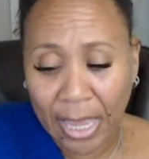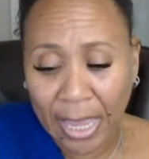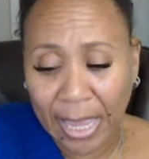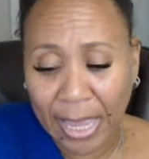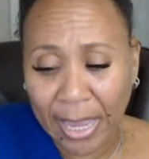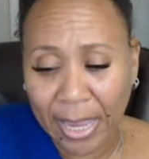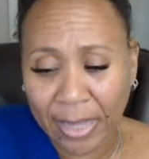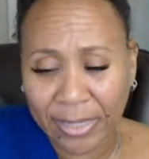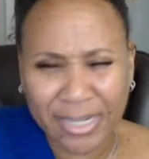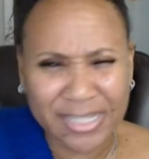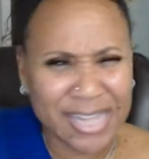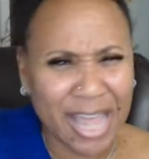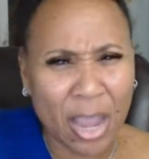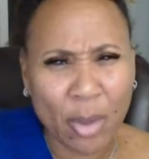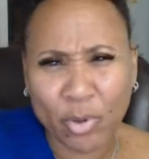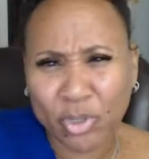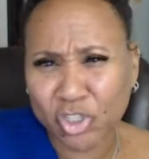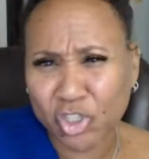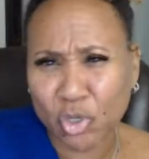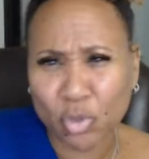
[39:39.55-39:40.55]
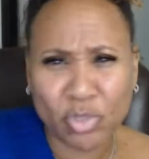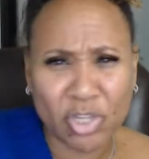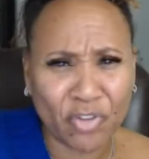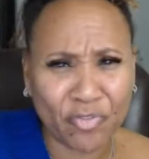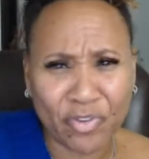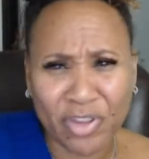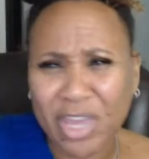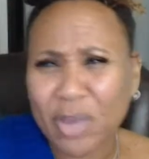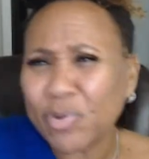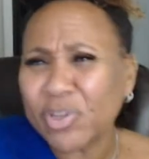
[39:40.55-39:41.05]
And as I would do
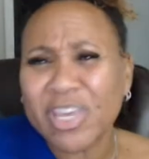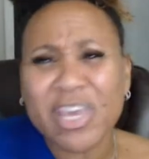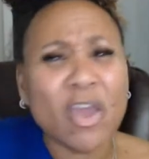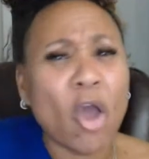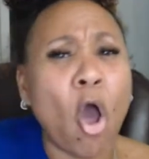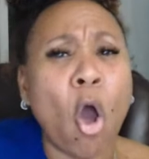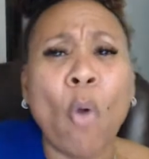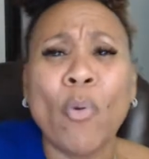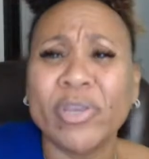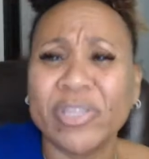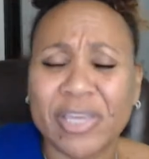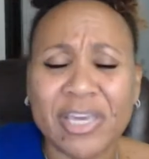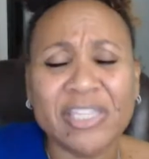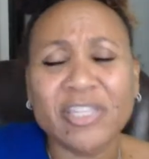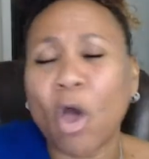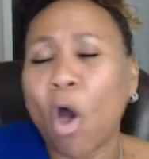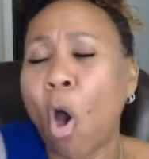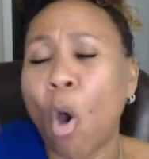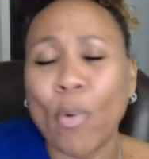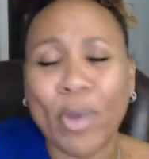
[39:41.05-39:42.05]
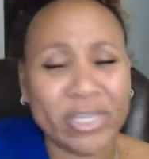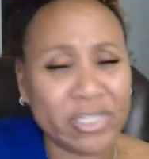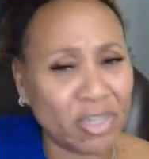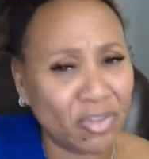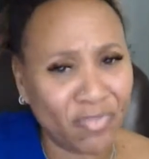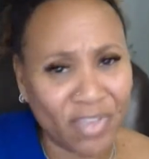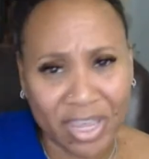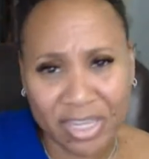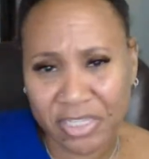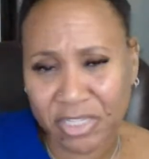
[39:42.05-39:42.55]
different, he's always
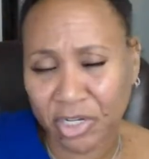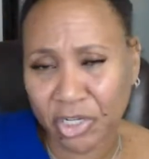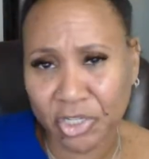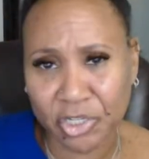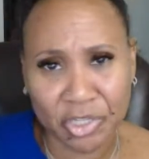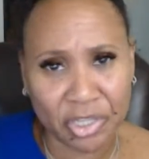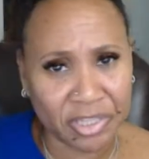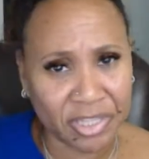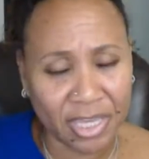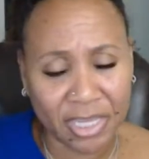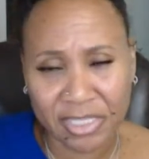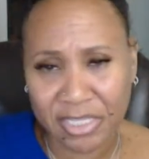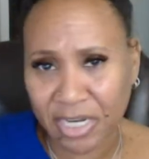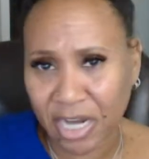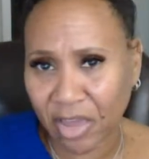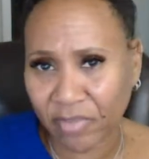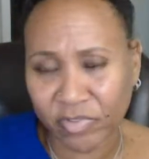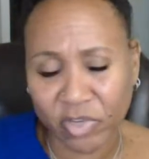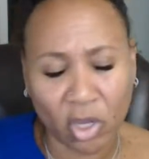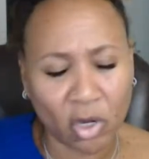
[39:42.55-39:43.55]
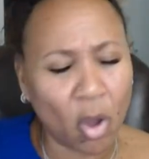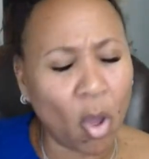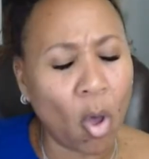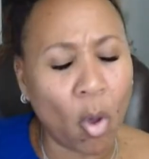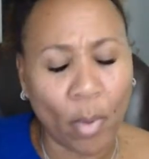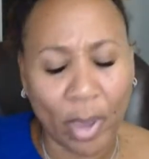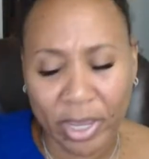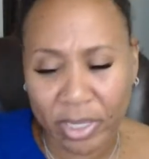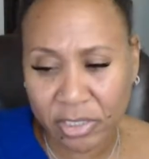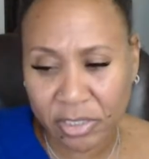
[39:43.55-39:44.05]
invested into the things that I've done,
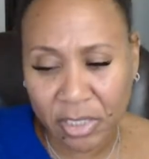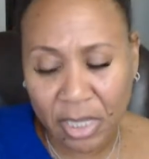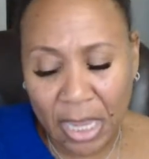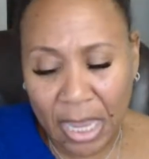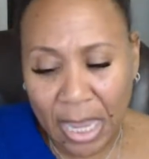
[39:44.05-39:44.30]
always.